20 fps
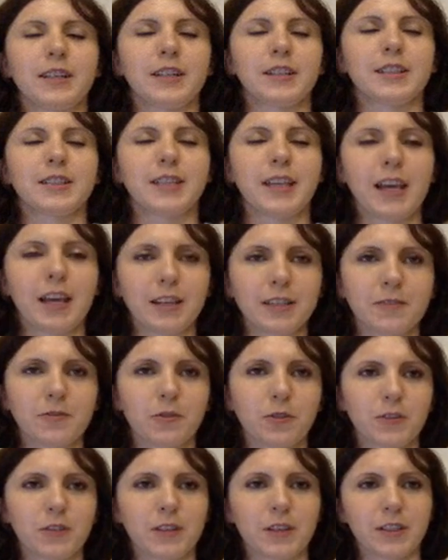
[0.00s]

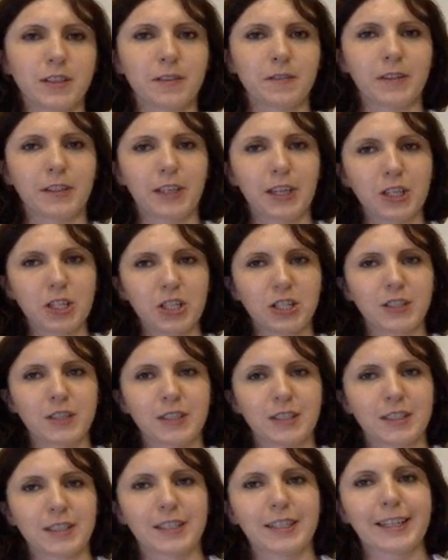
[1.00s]
Salesforce certification
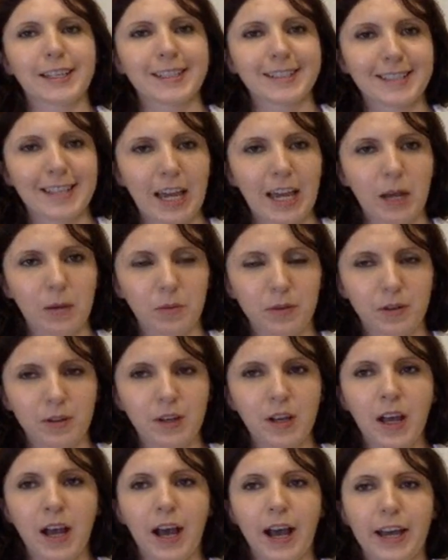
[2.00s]
is an exam.
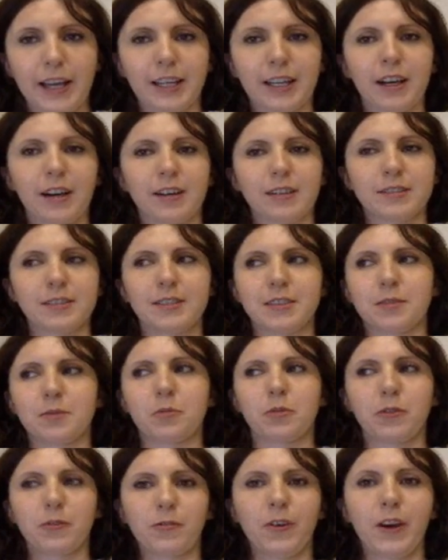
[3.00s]
I can't
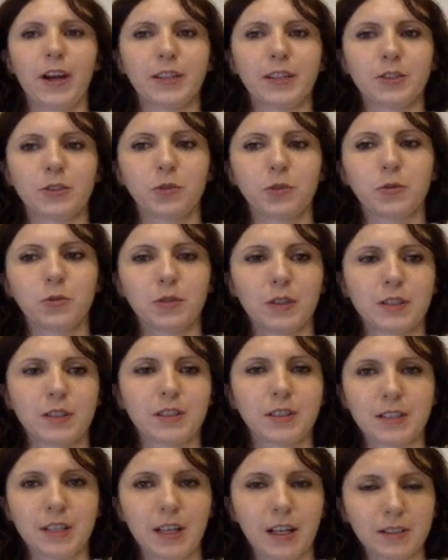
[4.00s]
provide you
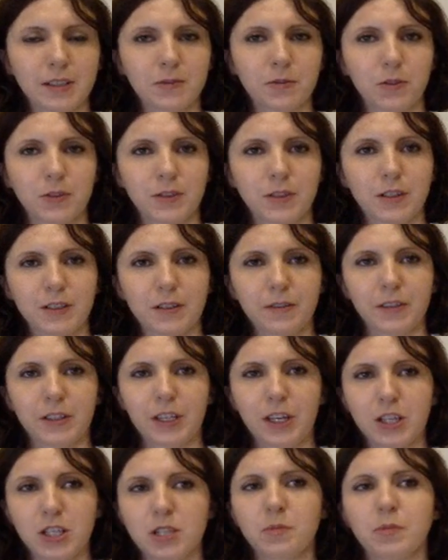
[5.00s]
this Salesforce
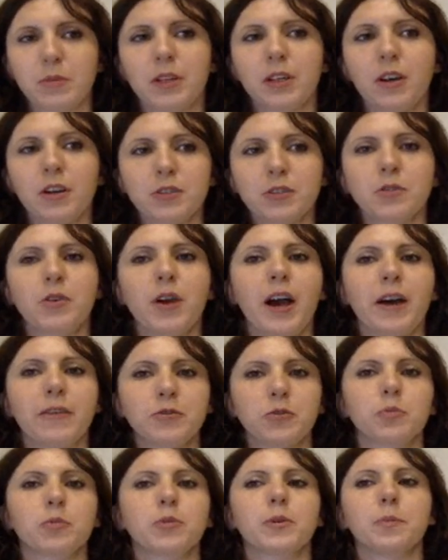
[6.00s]
certification because you have
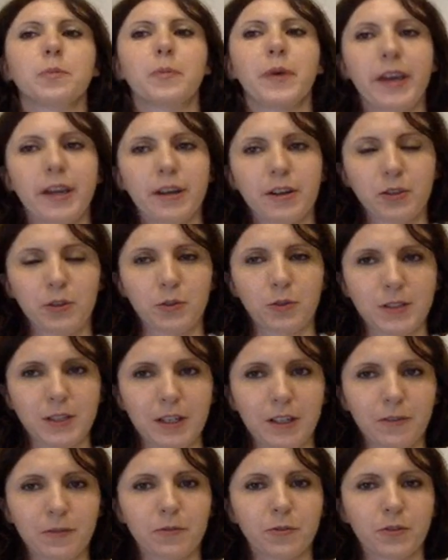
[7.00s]
to prepare
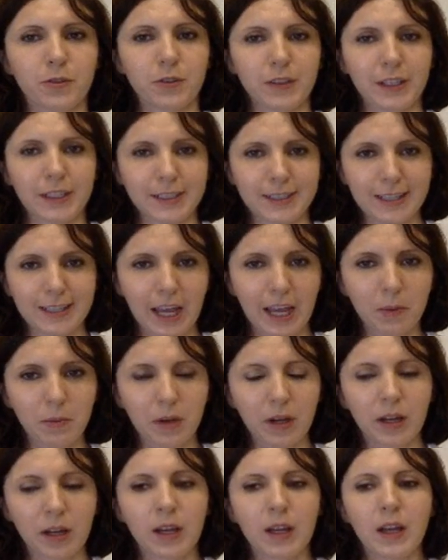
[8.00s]
yourself for an
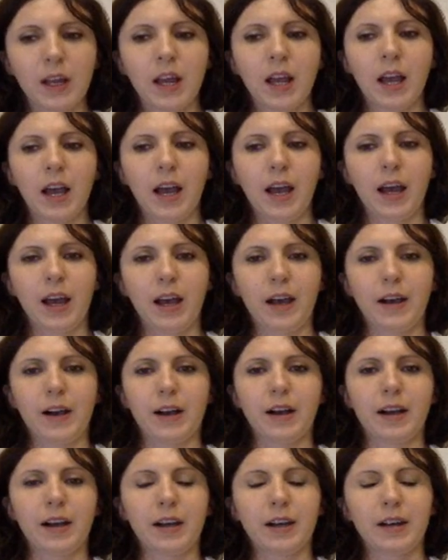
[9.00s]
exam.
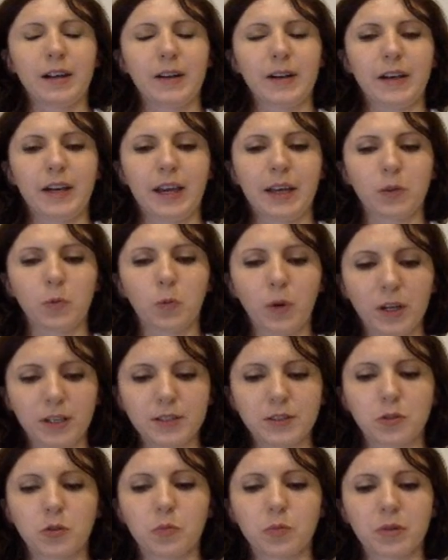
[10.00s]
And
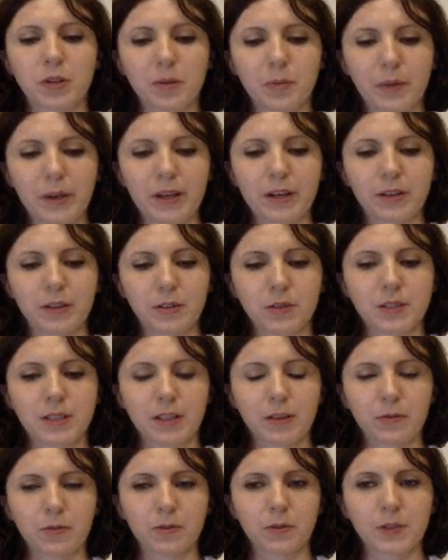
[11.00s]
once you prepare
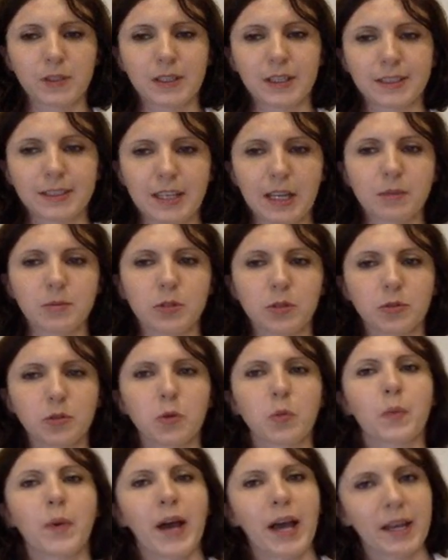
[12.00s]
yourself for this exam, so
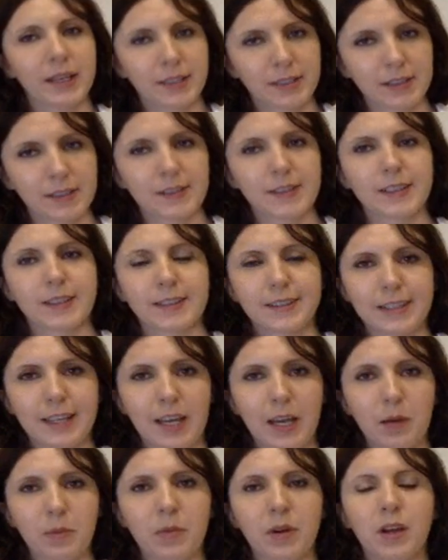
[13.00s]
you pass this
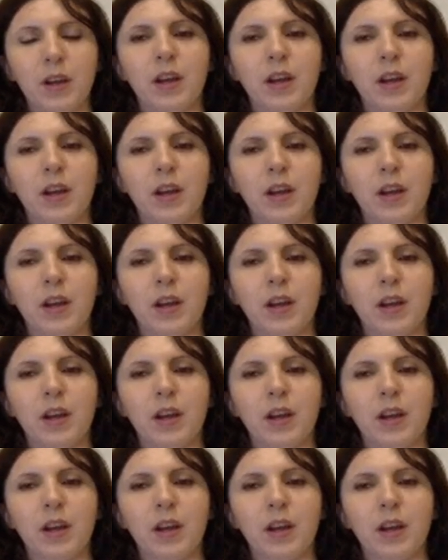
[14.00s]
exam,